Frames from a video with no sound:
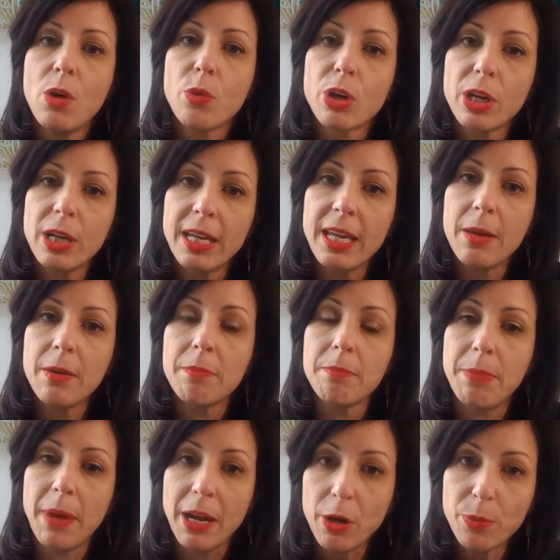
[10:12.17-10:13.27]
we're going to
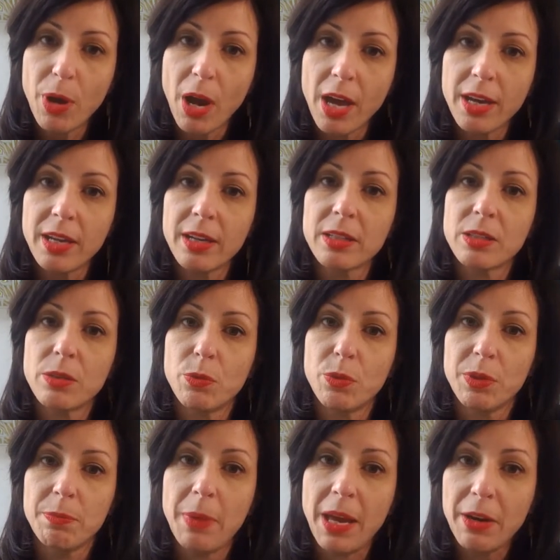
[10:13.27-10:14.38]
get better products
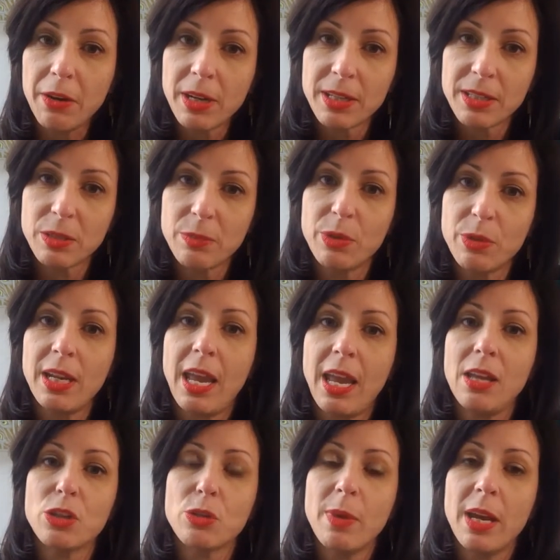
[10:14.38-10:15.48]
with better customer
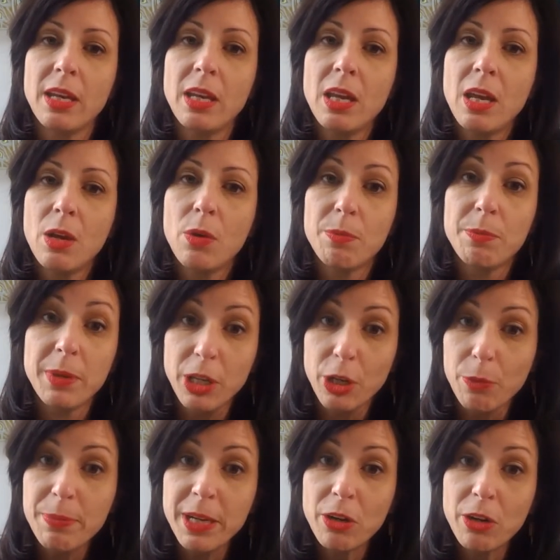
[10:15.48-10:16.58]
engagement, you
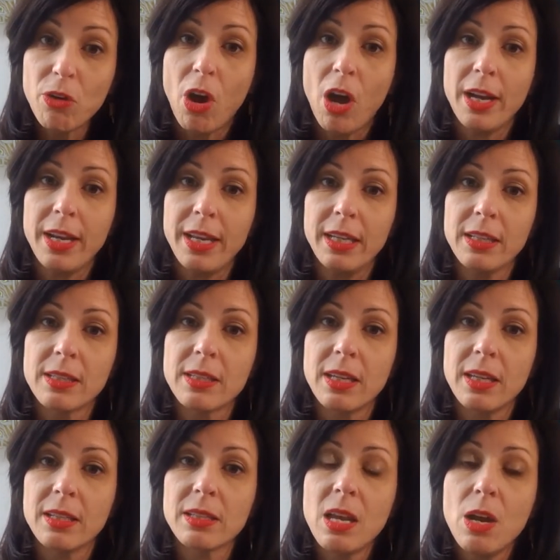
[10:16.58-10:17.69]
know, bigger
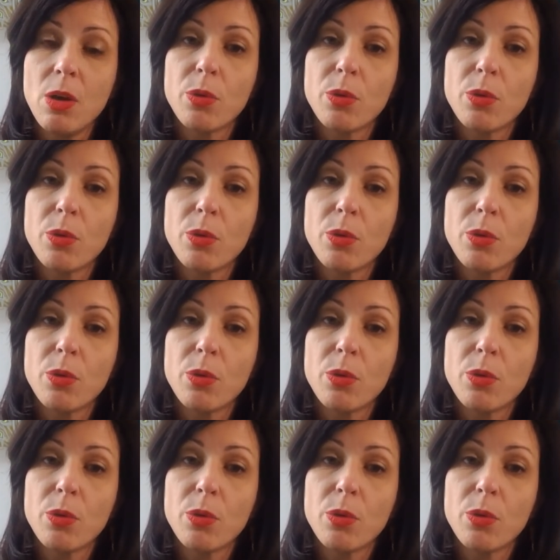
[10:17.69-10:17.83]
audiences.